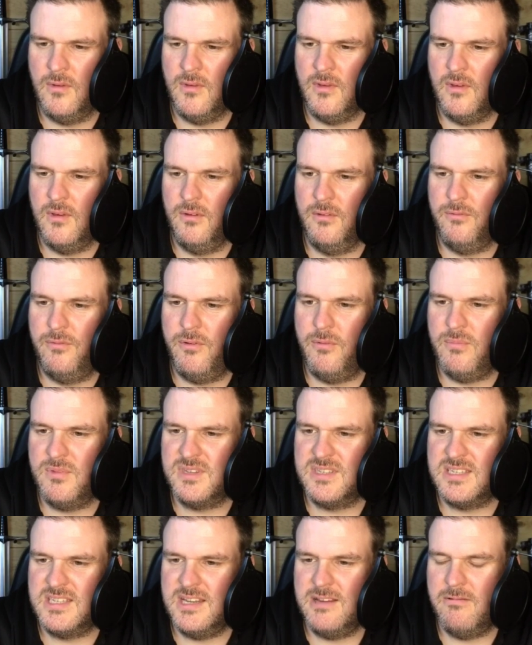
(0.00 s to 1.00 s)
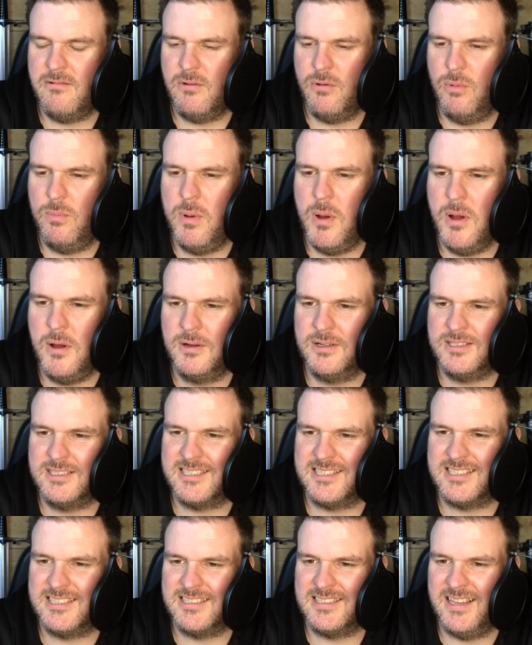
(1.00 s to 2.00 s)
from a cereal
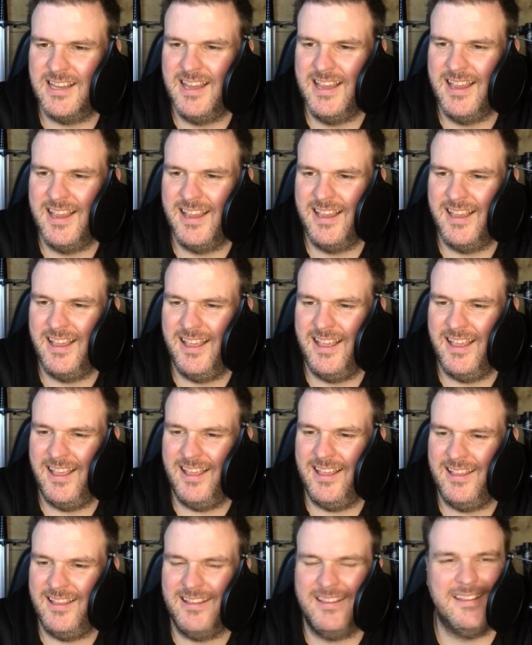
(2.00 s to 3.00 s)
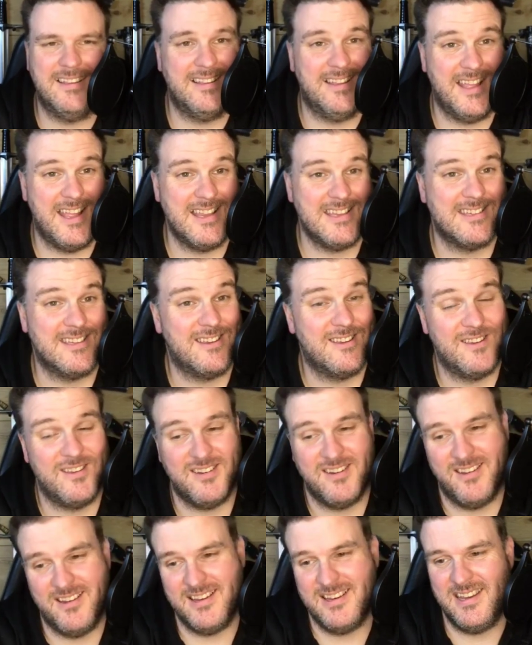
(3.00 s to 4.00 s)
box. That's a good
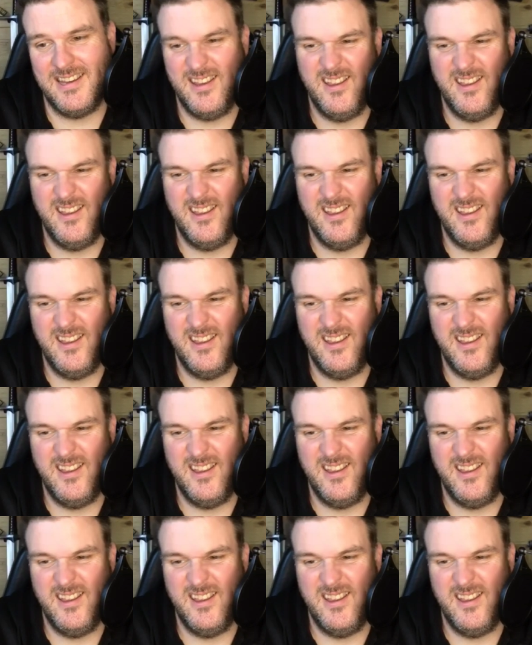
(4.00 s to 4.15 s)
idea.